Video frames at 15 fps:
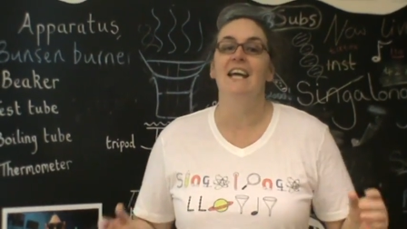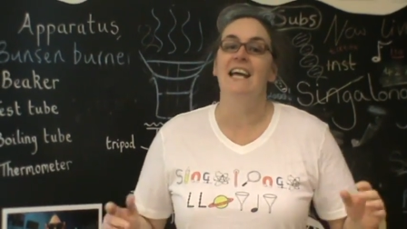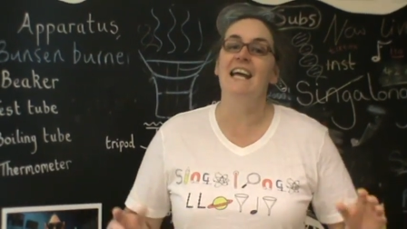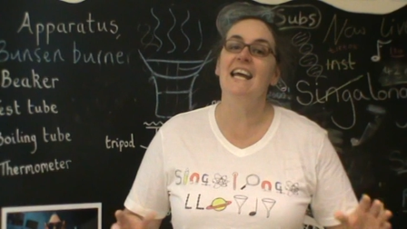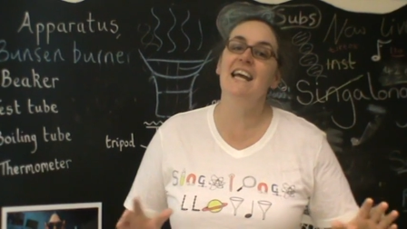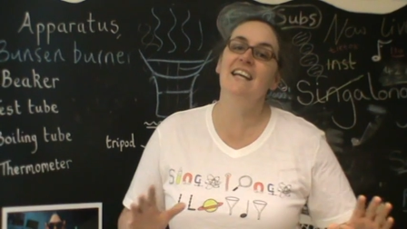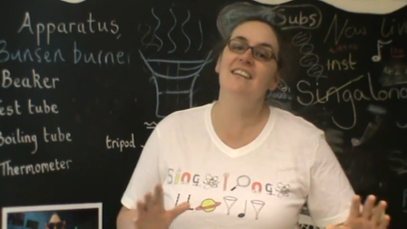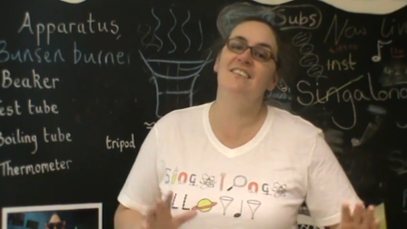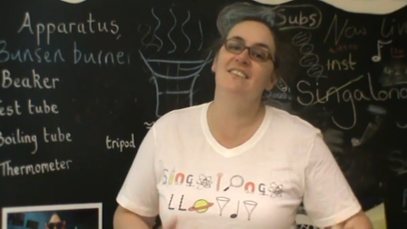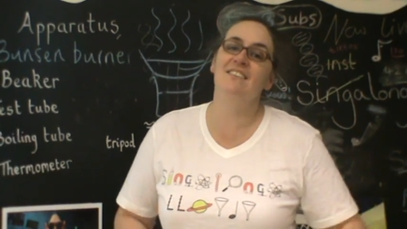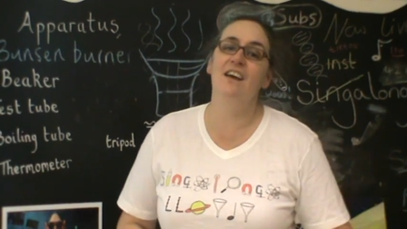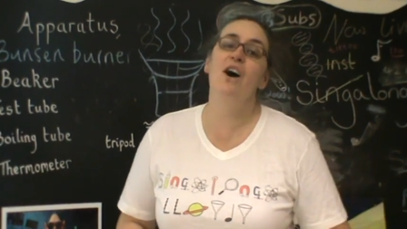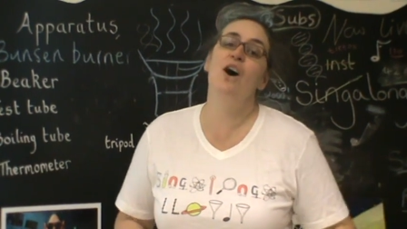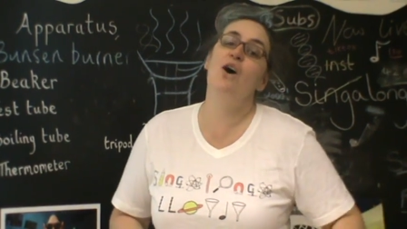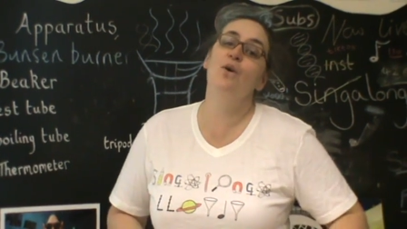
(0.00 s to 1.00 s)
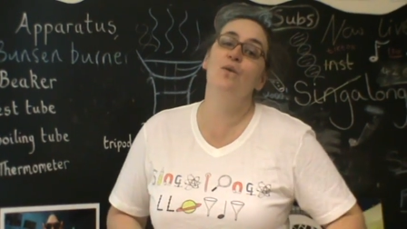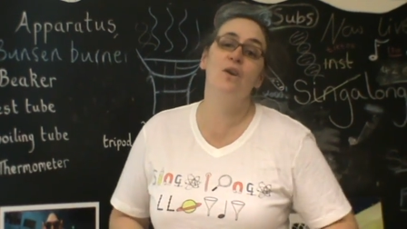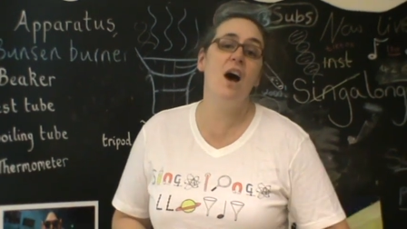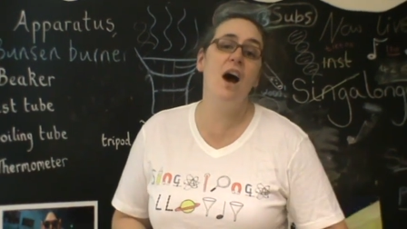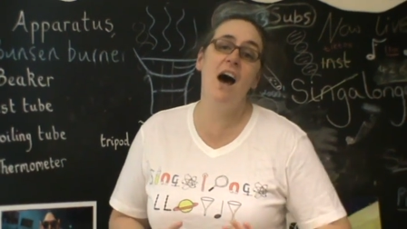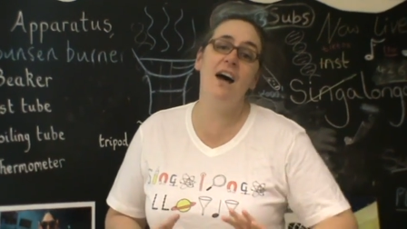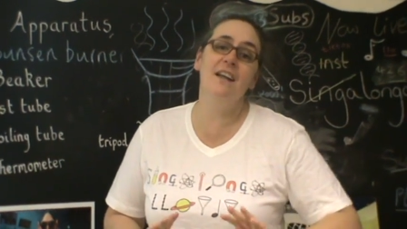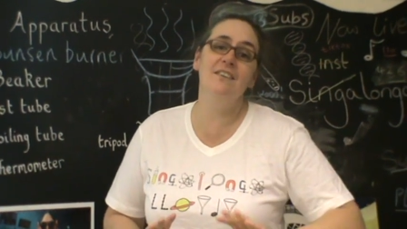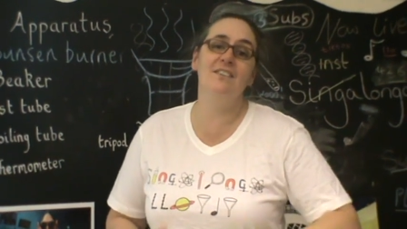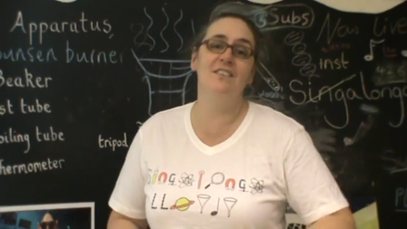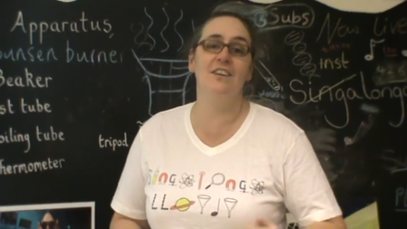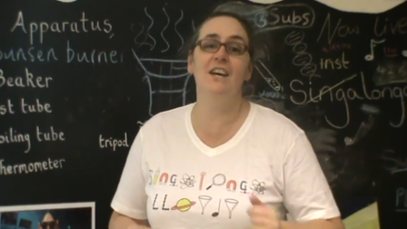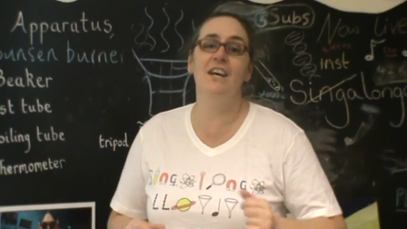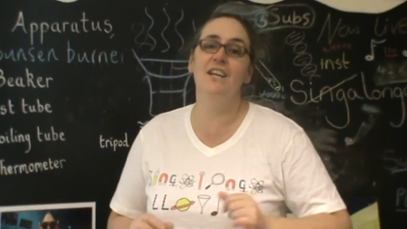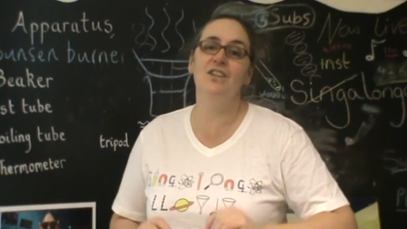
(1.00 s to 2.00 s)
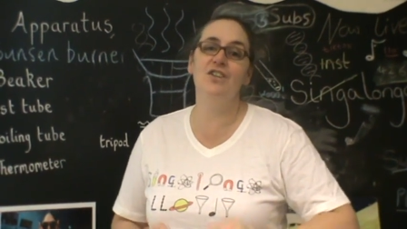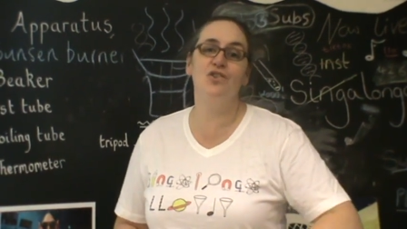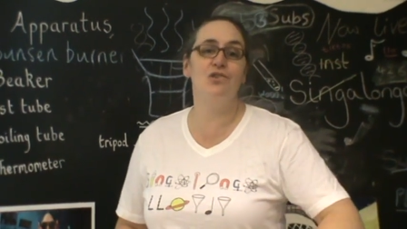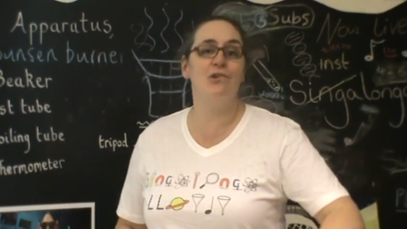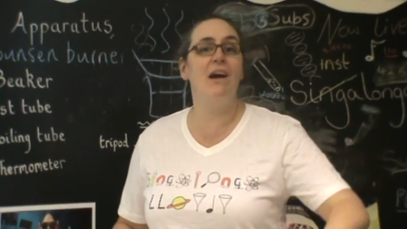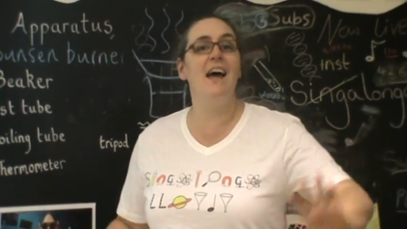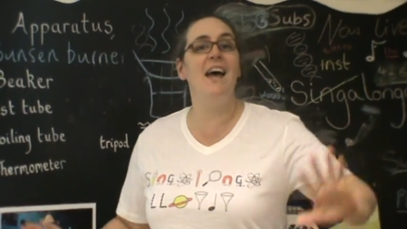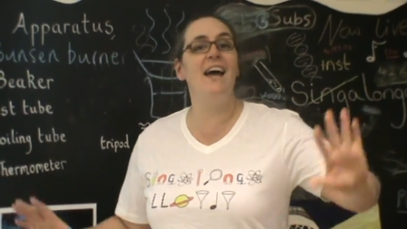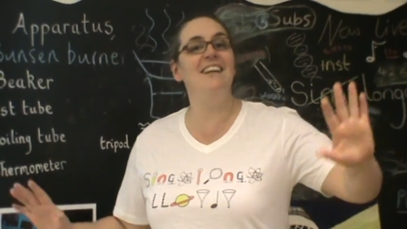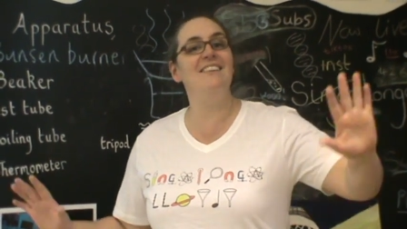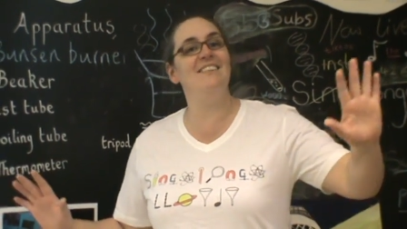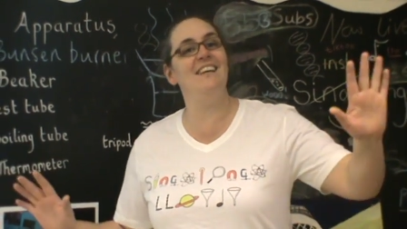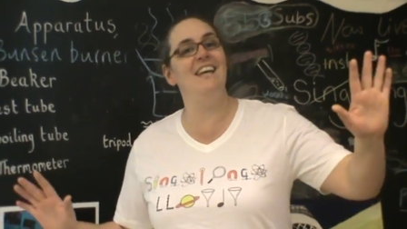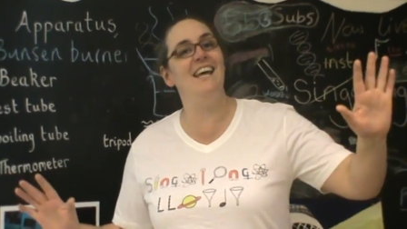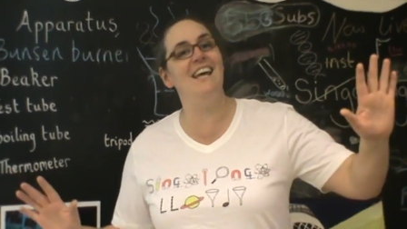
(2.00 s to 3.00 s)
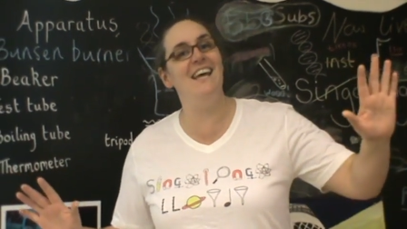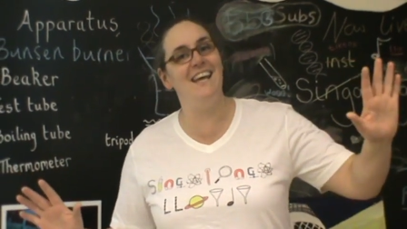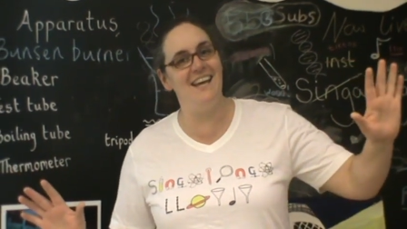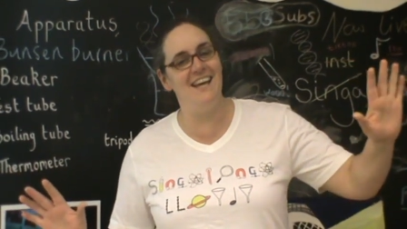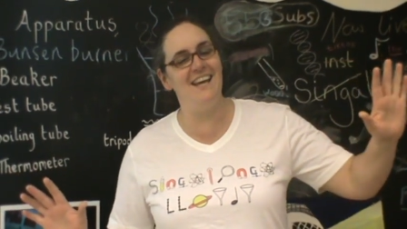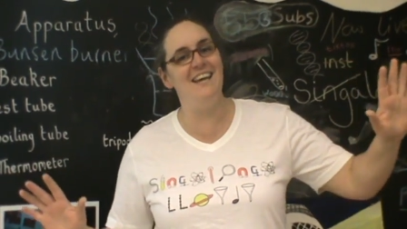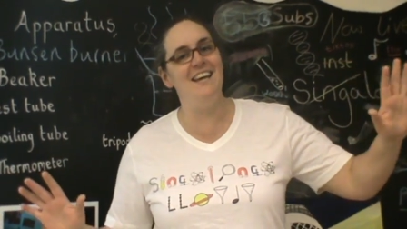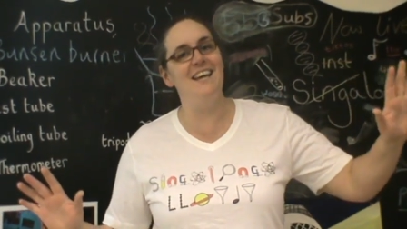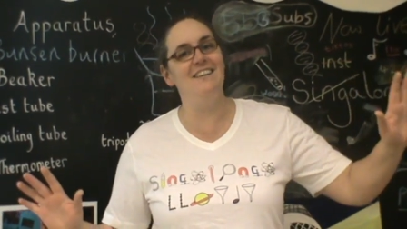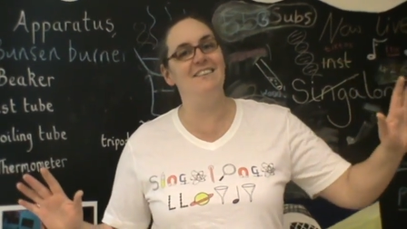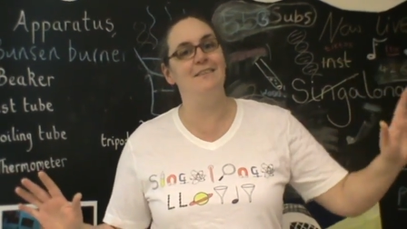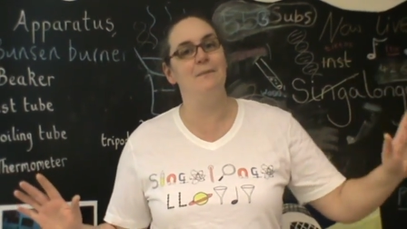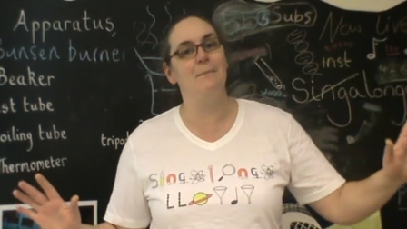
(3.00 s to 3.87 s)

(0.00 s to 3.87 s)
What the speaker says: It's so concentrated.